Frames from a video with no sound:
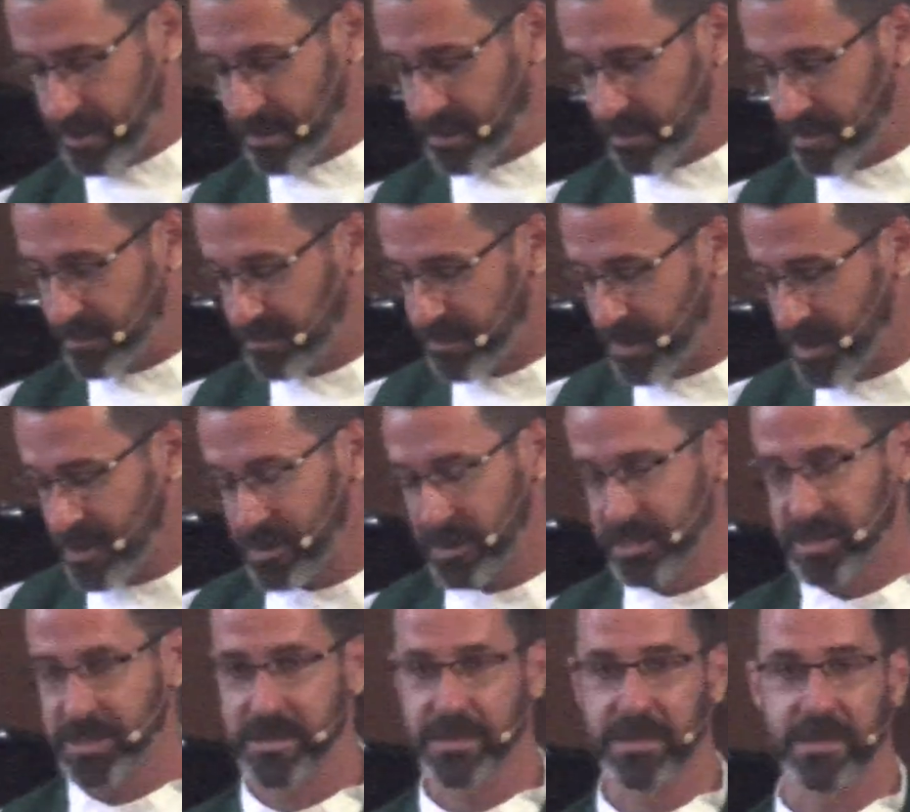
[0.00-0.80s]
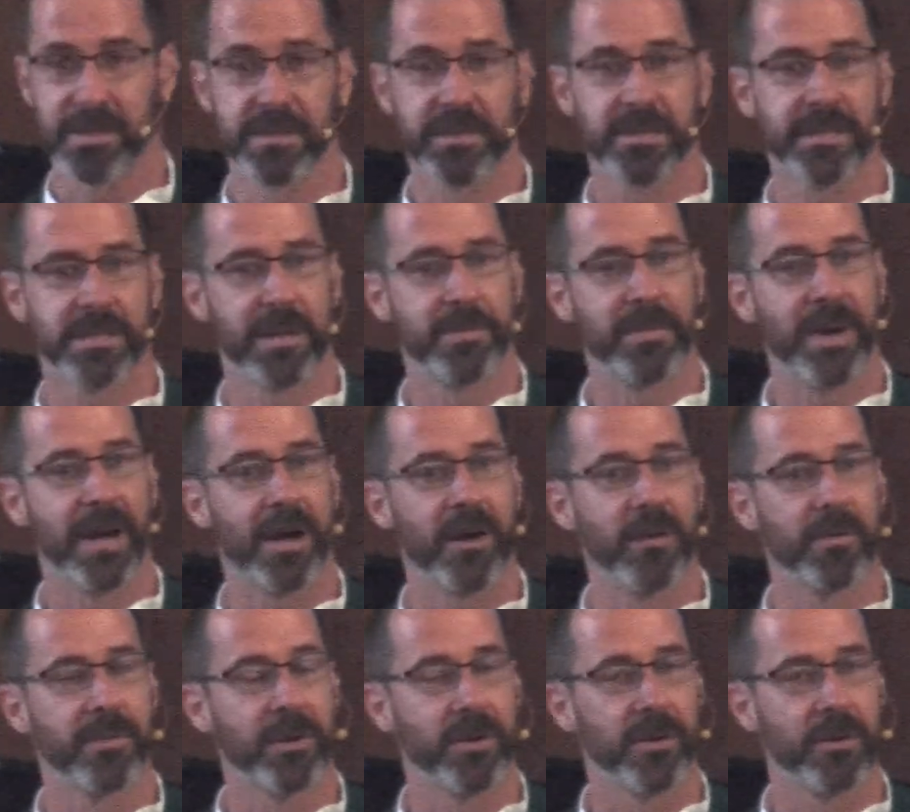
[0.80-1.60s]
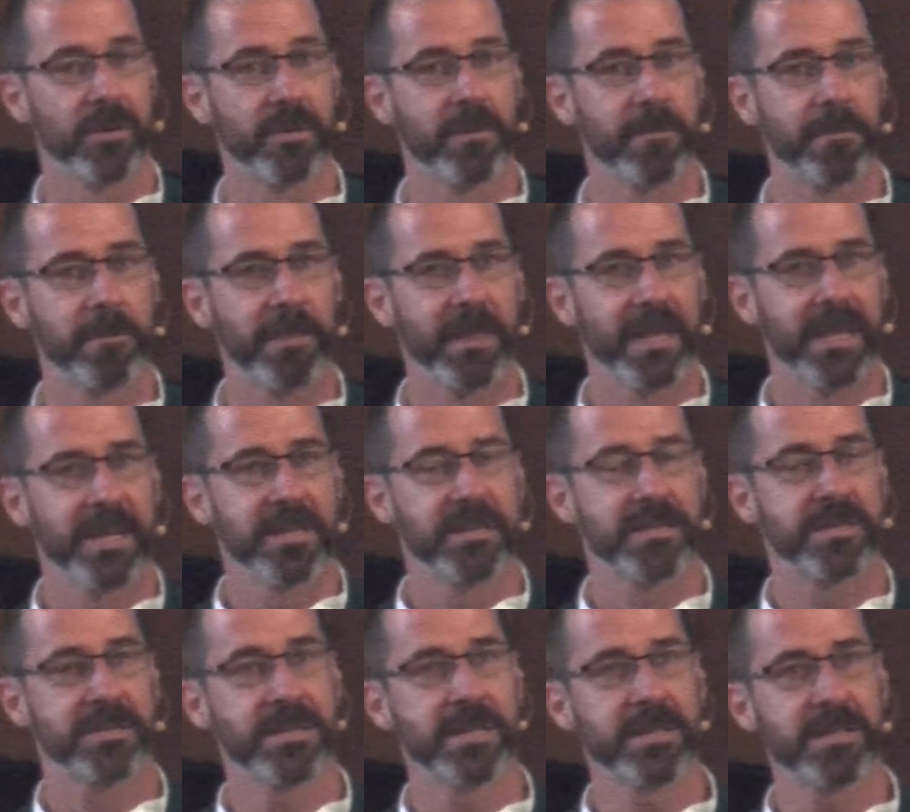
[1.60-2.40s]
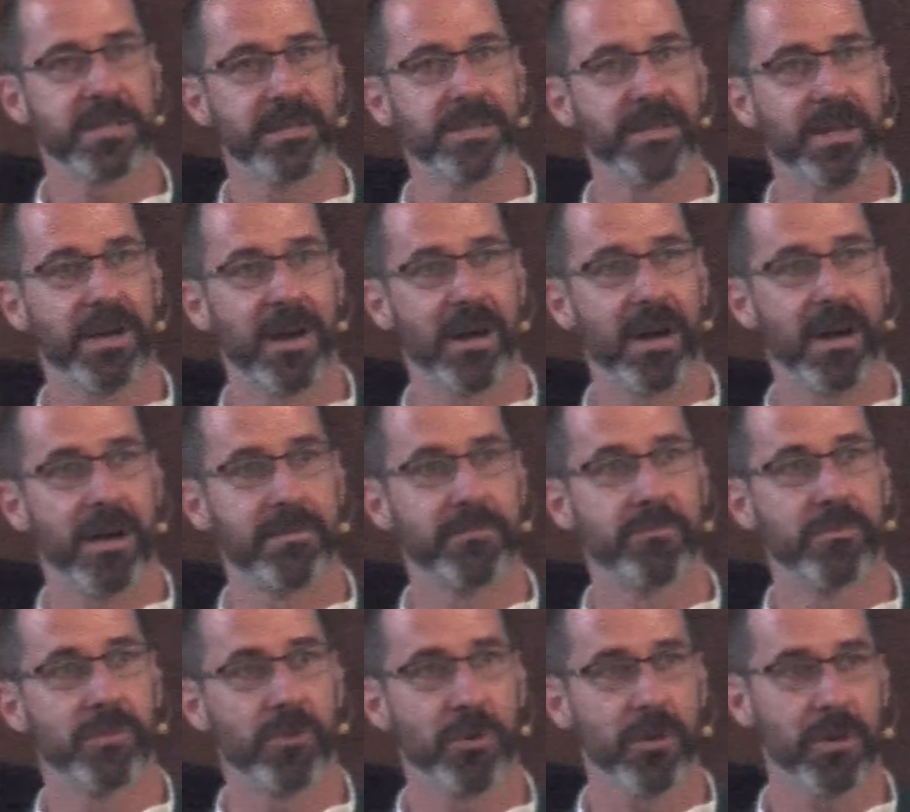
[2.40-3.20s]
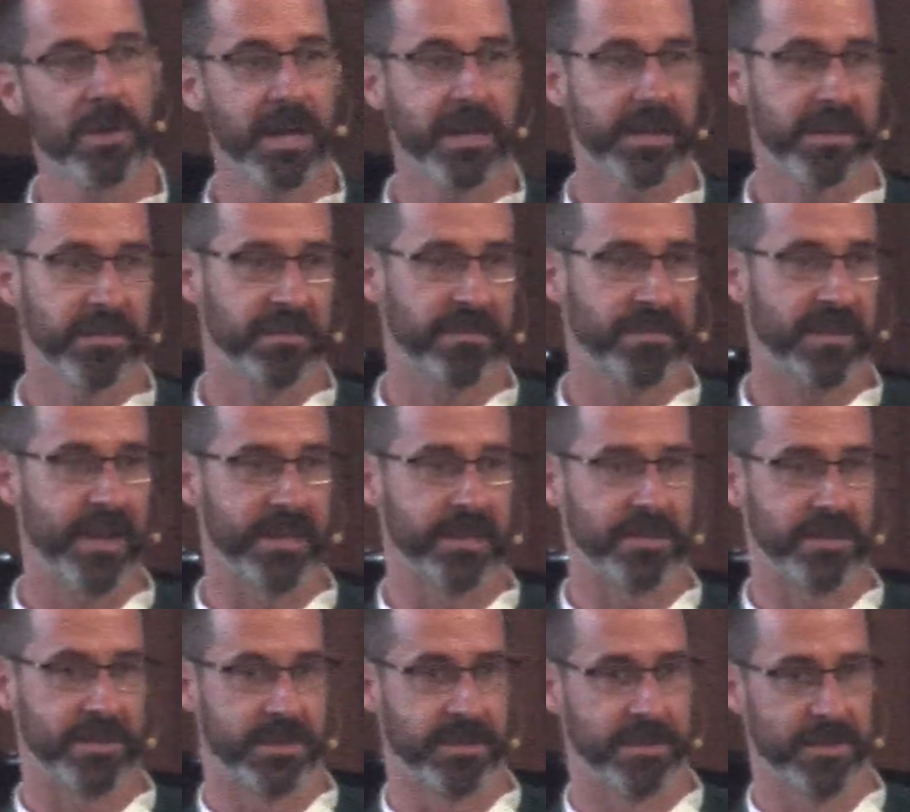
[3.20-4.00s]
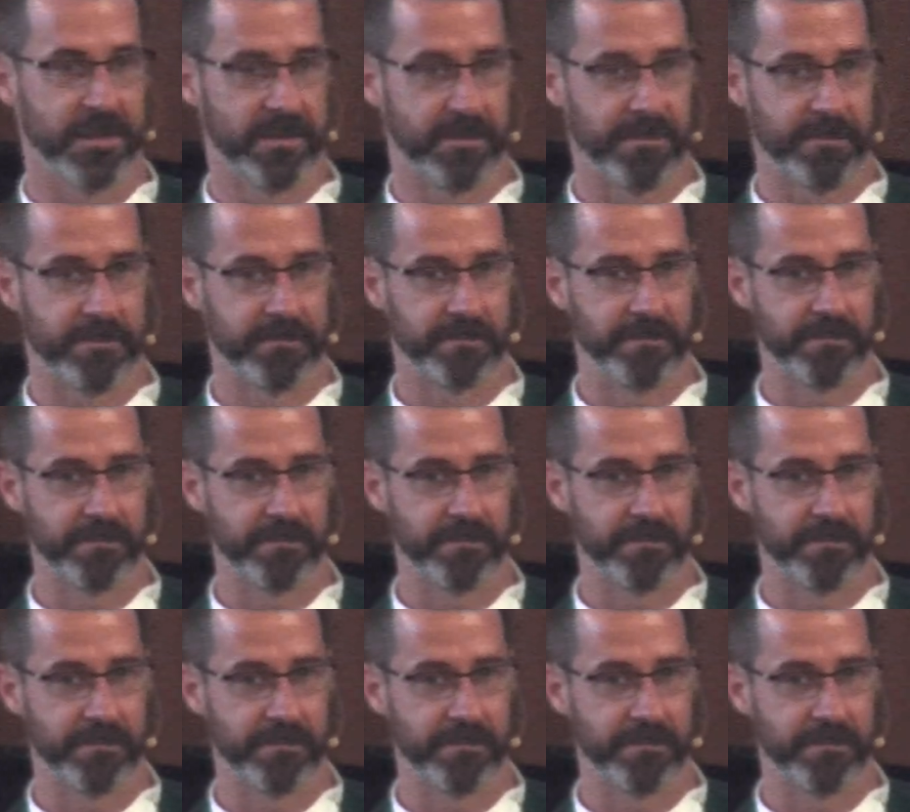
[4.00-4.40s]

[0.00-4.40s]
the Pharisees somehow, though, see the law more like a fence